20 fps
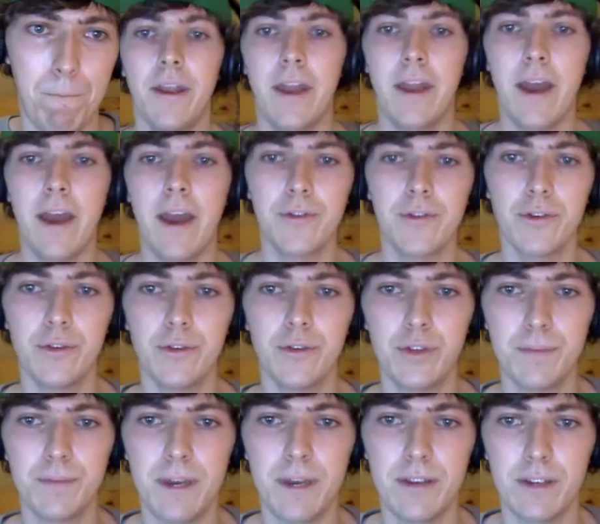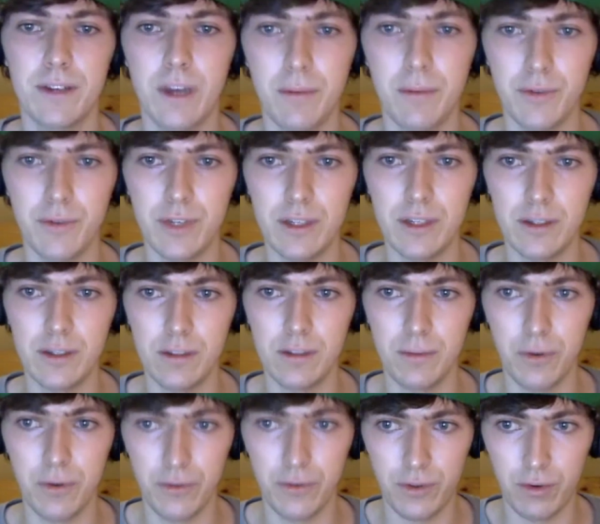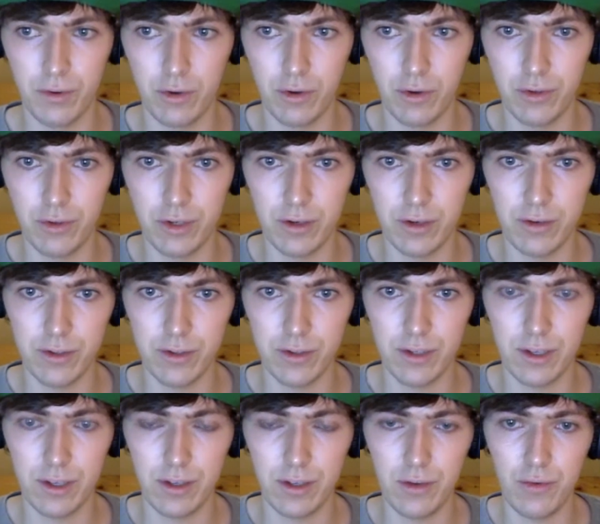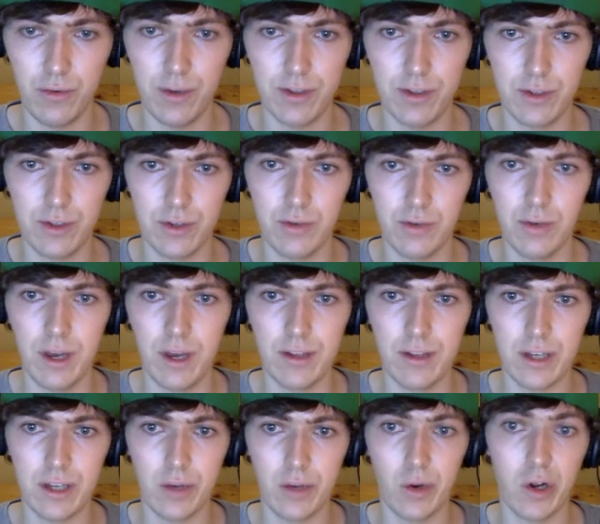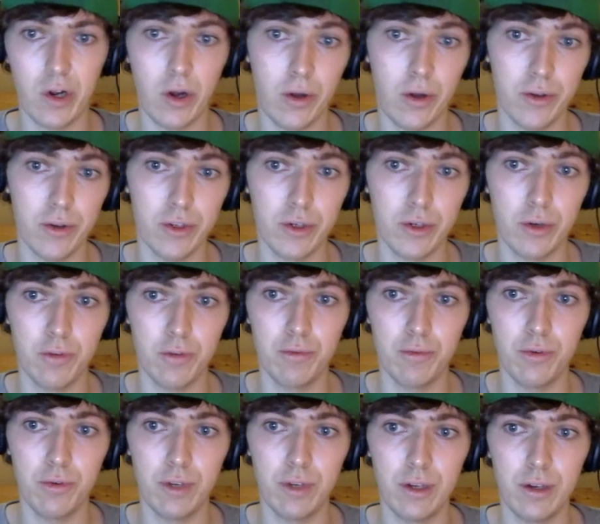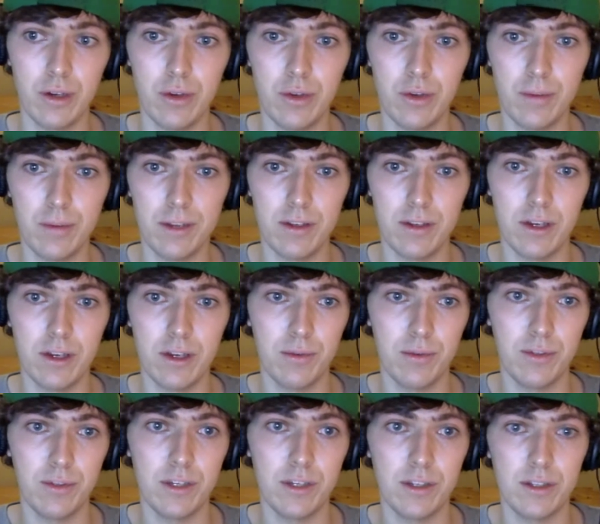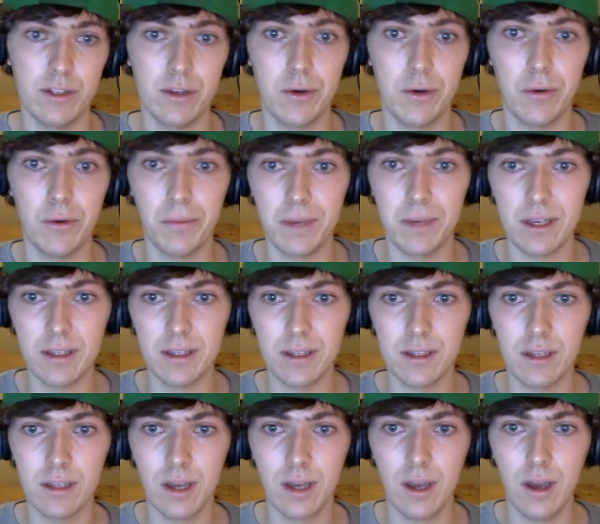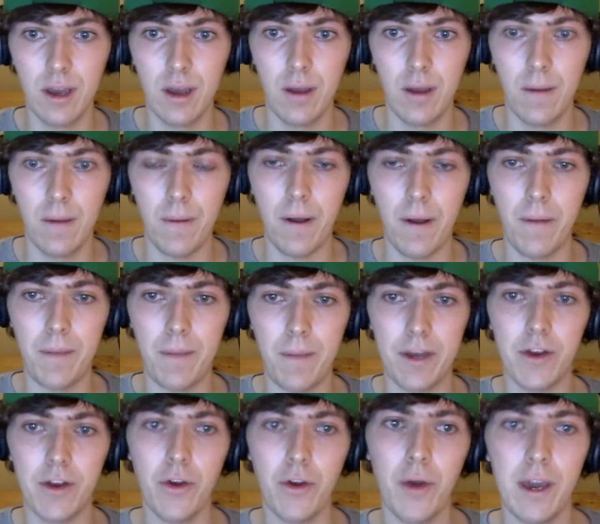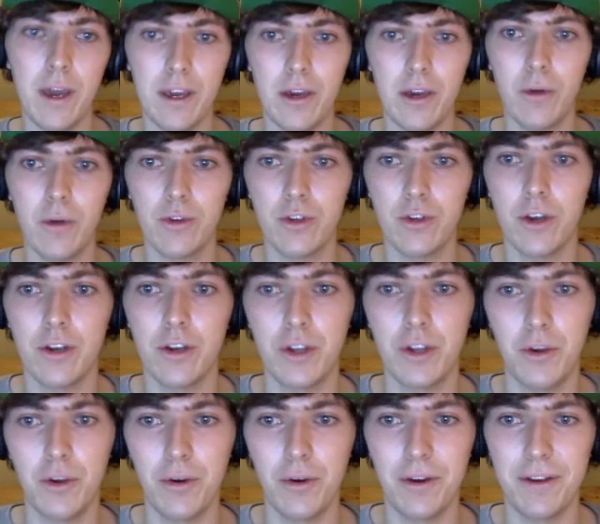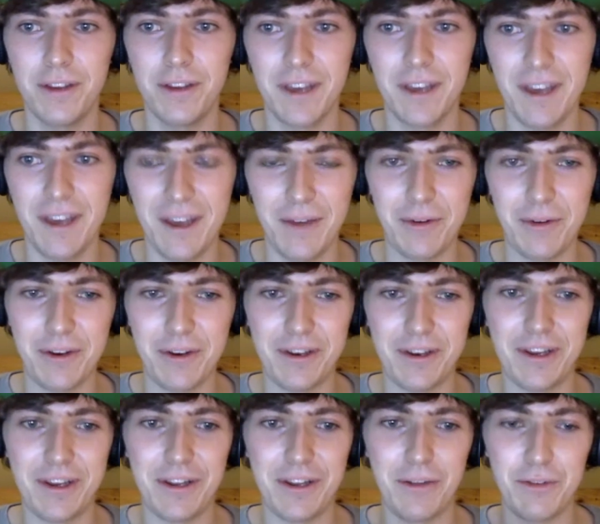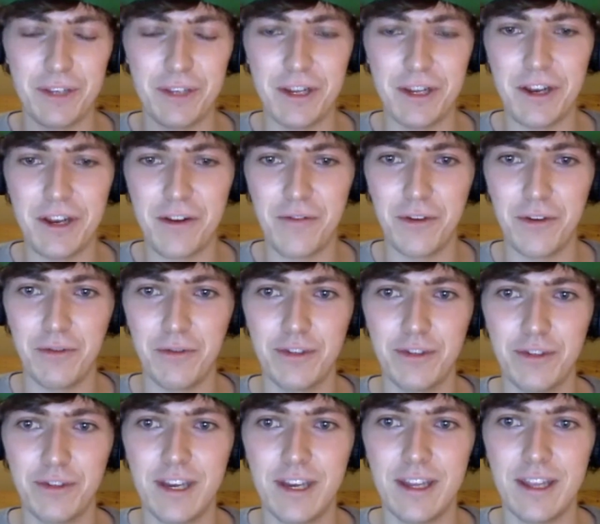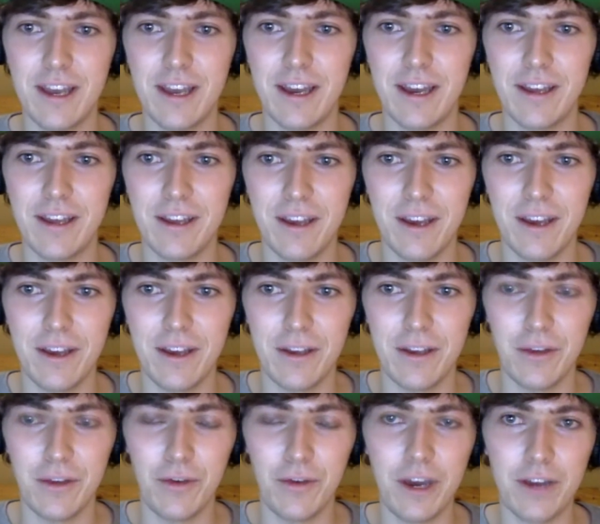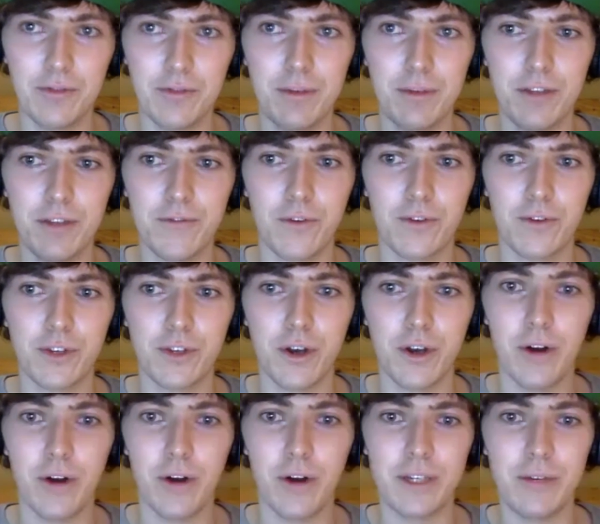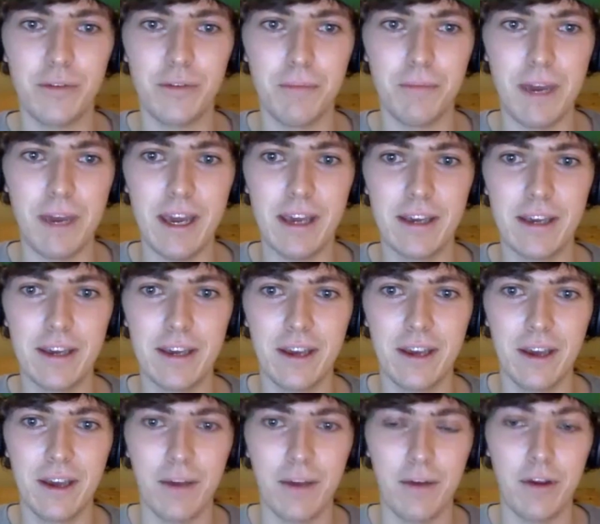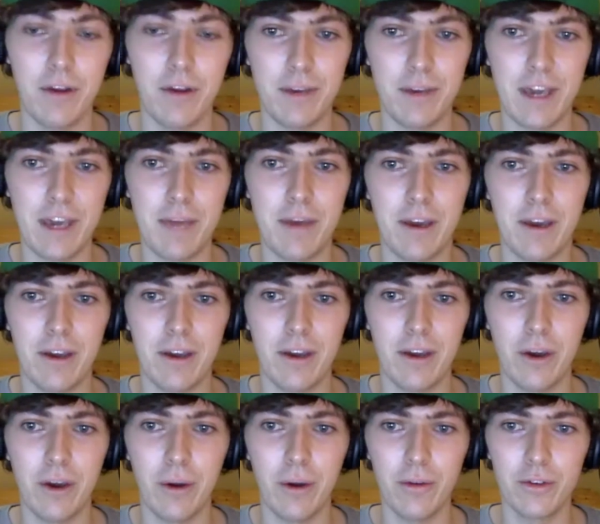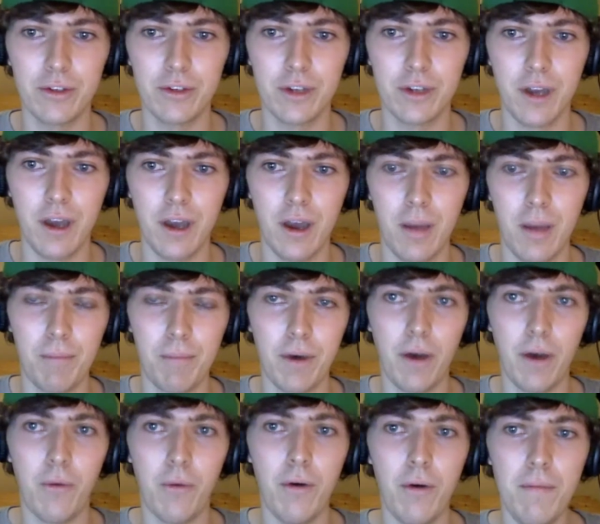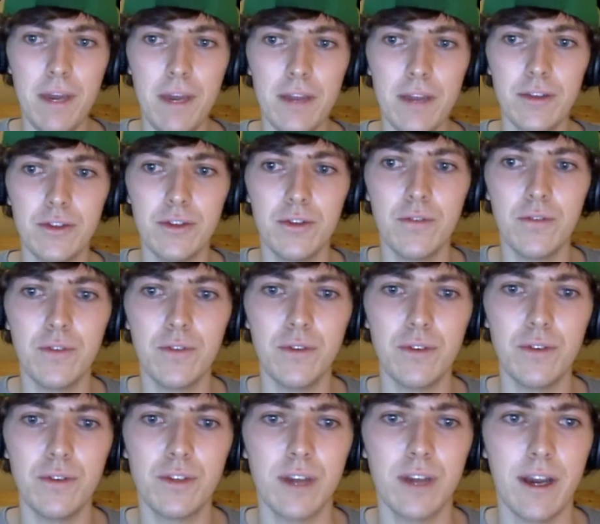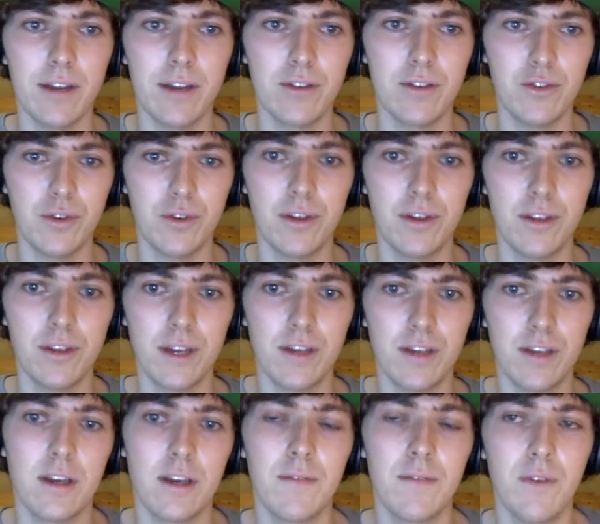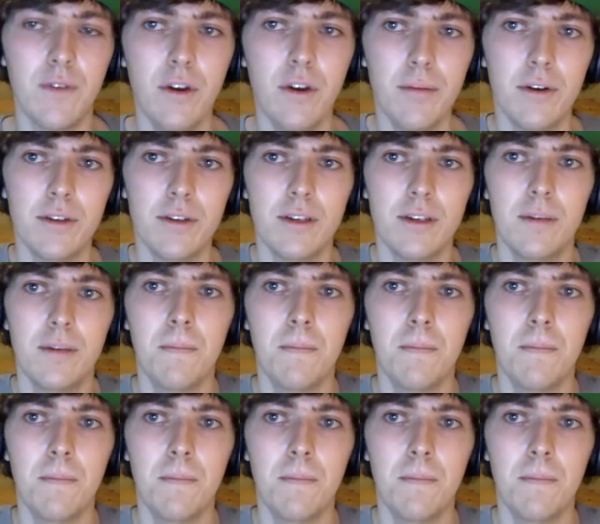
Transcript: after you spent a couple seasons, both of you, Coach Anderson, you went to Delaware College, and Coach Plugge, you spent a couple seasons at Ole Miss. I know head coach Sean Hewitt, when it was an interview, saying that you guys would be the first calls he would make when he became head coach. But what made the two of you decide to join the Texas State volleyball team?